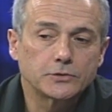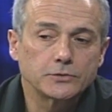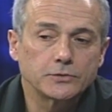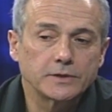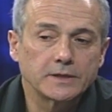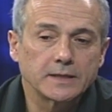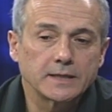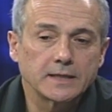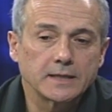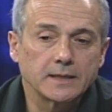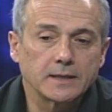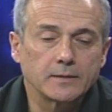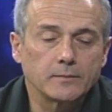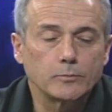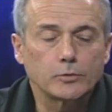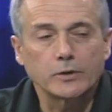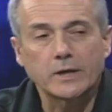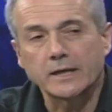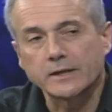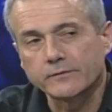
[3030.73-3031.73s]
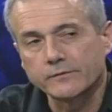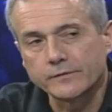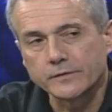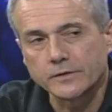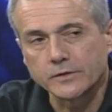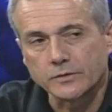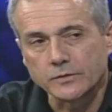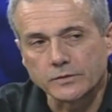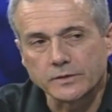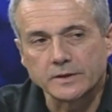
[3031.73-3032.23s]
to the uh, broad
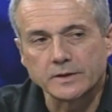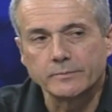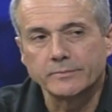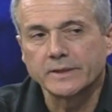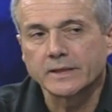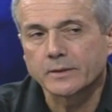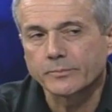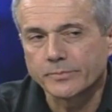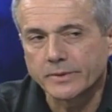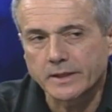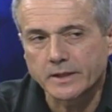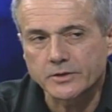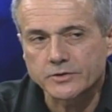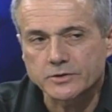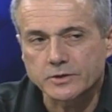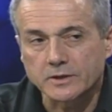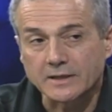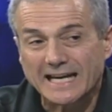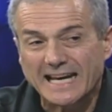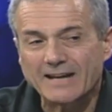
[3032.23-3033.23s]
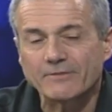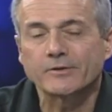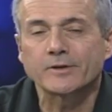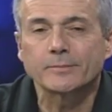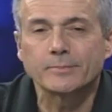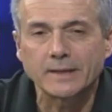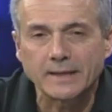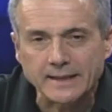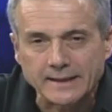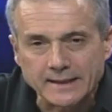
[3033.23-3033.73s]
view, the big picture.
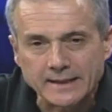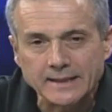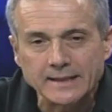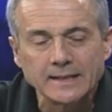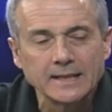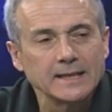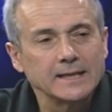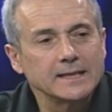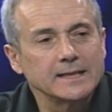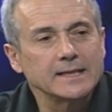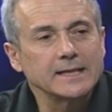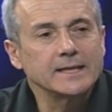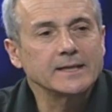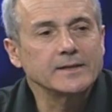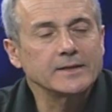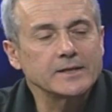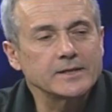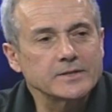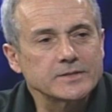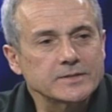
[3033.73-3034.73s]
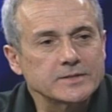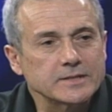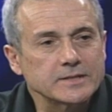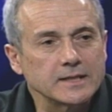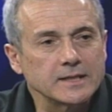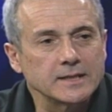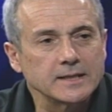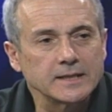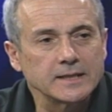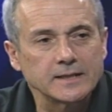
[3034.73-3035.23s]
Everybody in this
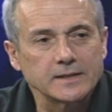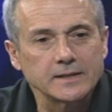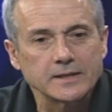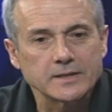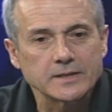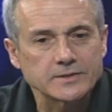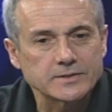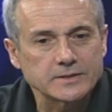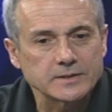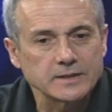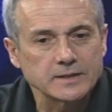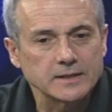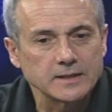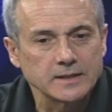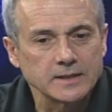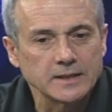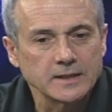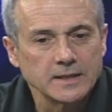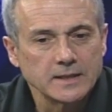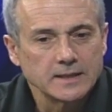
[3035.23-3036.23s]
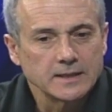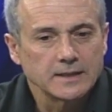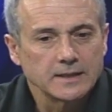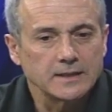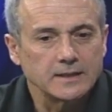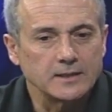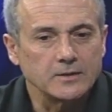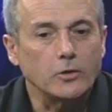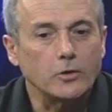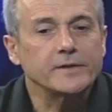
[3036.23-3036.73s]
uh, in this uh, uh,
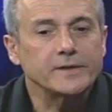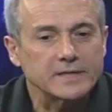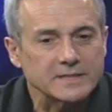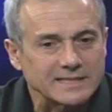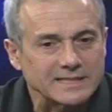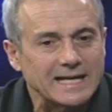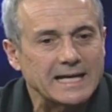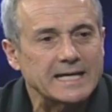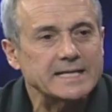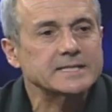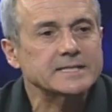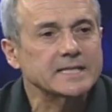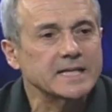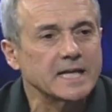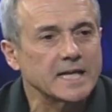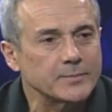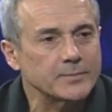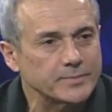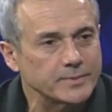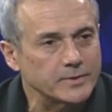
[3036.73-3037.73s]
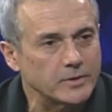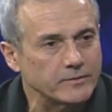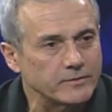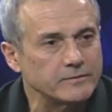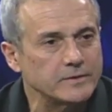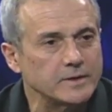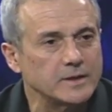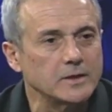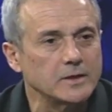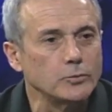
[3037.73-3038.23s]
on this landscape
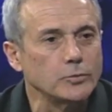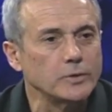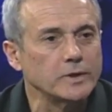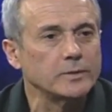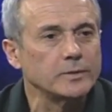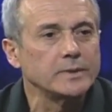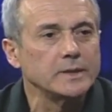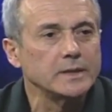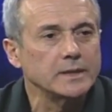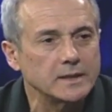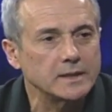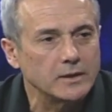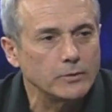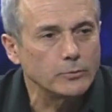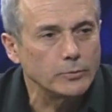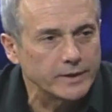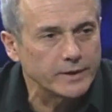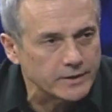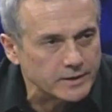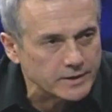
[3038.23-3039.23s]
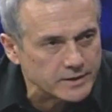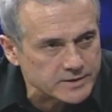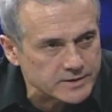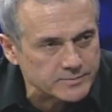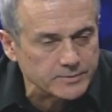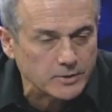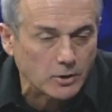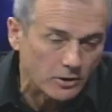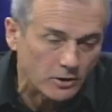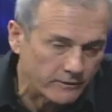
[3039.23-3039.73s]
of uh, would-be uh, winners,
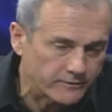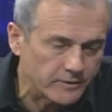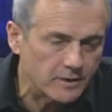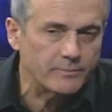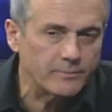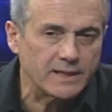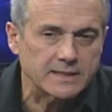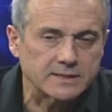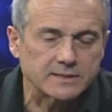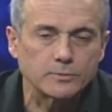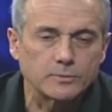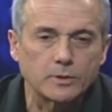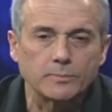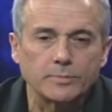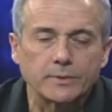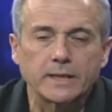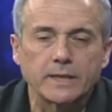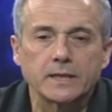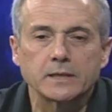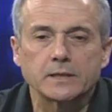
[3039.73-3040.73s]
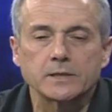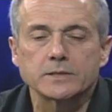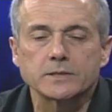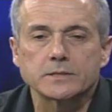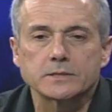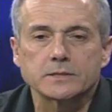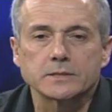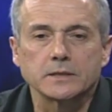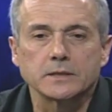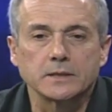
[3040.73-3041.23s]
all of them basketball
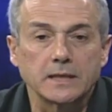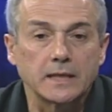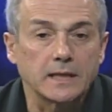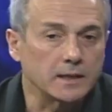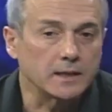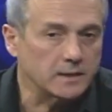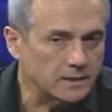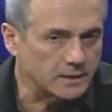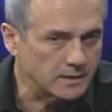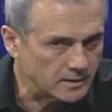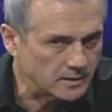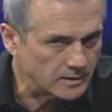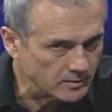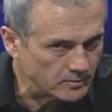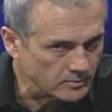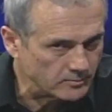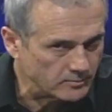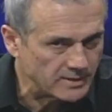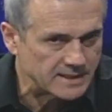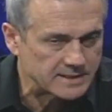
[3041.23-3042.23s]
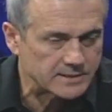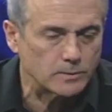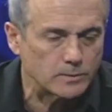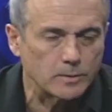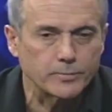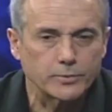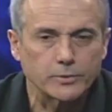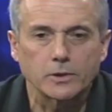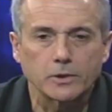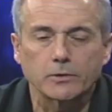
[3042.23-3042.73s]
players uh, and uh,
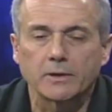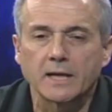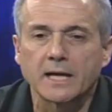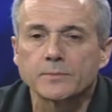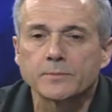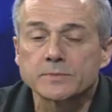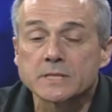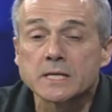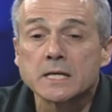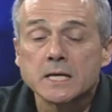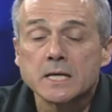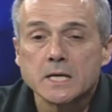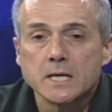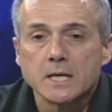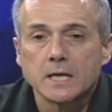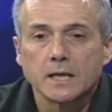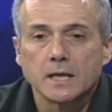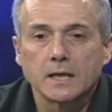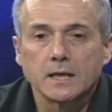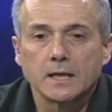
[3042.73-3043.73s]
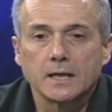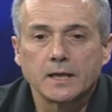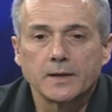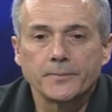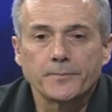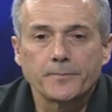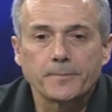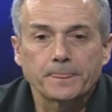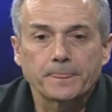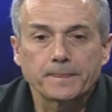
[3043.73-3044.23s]
basketball programs.
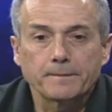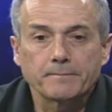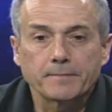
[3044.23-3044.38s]
Um,